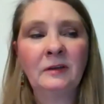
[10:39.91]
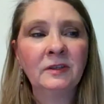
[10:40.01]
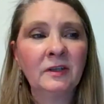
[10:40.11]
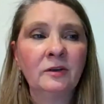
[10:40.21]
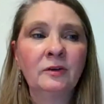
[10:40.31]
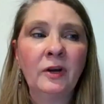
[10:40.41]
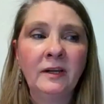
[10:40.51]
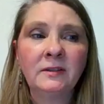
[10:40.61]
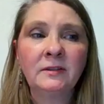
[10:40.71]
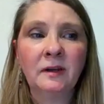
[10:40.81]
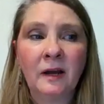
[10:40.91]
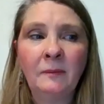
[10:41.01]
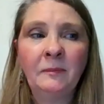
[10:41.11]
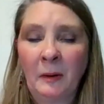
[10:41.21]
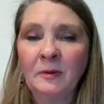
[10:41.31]
Sounds like a great
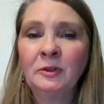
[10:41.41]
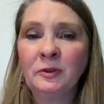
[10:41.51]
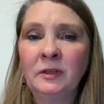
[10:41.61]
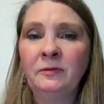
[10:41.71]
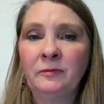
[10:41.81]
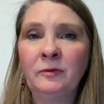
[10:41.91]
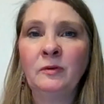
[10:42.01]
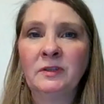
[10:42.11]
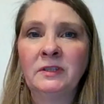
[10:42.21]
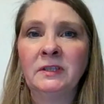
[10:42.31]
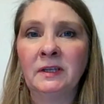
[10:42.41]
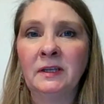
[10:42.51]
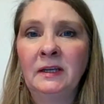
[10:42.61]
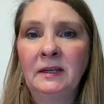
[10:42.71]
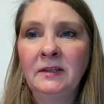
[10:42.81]
opportunity for folks to
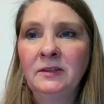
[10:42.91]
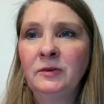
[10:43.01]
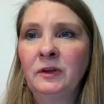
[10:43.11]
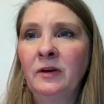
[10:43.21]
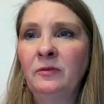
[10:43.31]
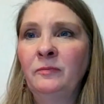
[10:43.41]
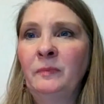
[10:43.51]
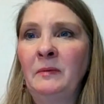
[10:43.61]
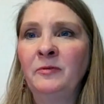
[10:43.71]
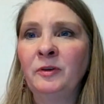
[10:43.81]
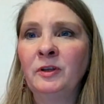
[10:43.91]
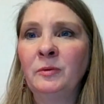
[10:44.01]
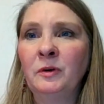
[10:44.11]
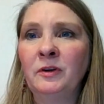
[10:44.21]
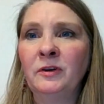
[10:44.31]
kind of maybe fill in
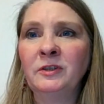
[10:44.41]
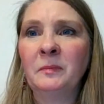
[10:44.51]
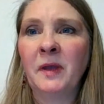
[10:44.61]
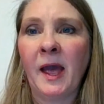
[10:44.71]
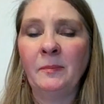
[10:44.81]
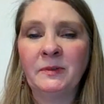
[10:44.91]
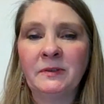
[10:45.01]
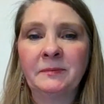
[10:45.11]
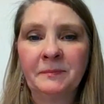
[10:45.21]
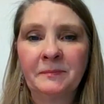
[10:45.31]
where there's some gaps.